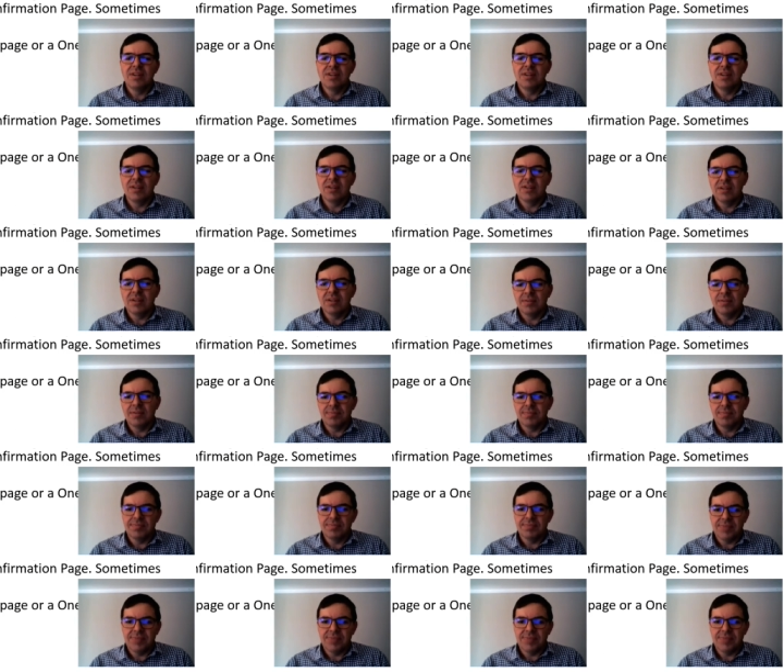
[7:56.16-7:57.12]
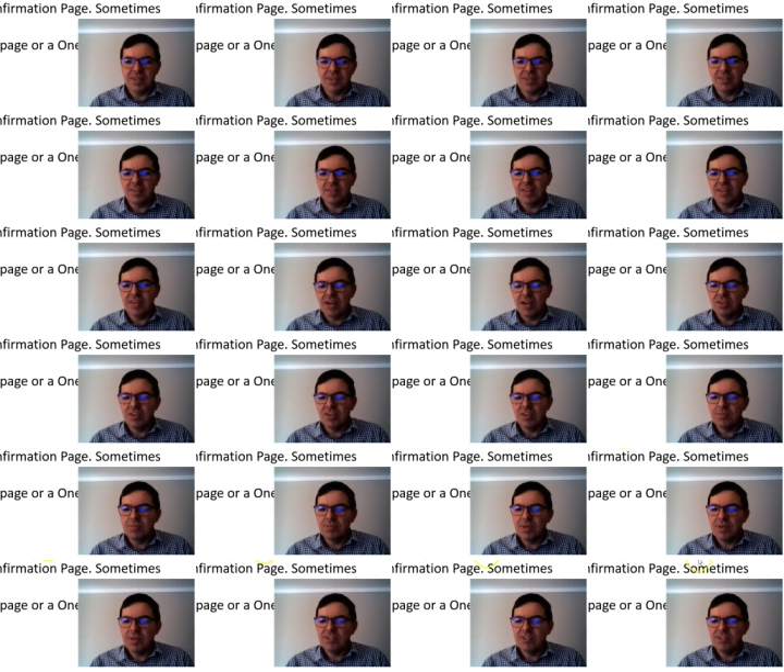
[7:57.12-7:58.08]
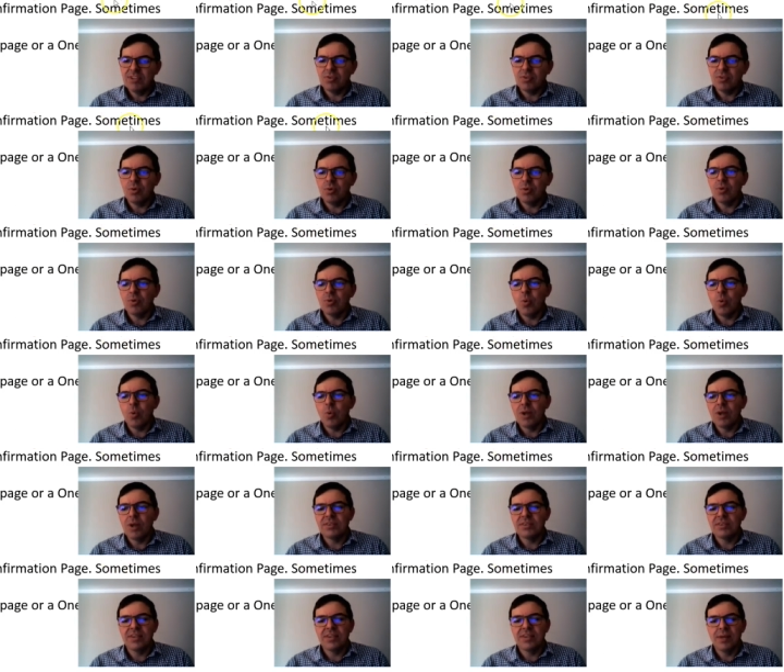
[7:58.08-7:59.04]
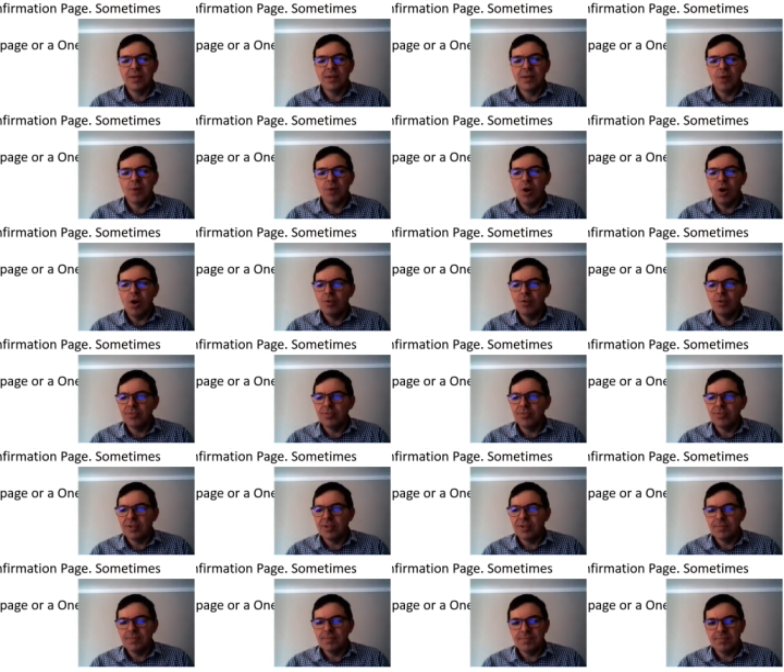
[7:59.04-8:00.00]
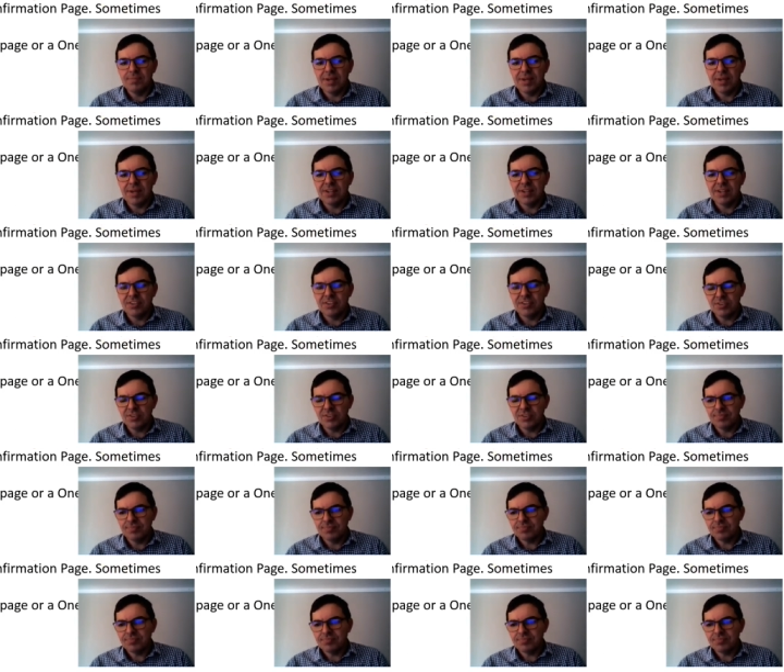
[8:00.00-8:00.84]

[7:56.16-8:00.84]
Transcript: um, the download page or the one-time offer page.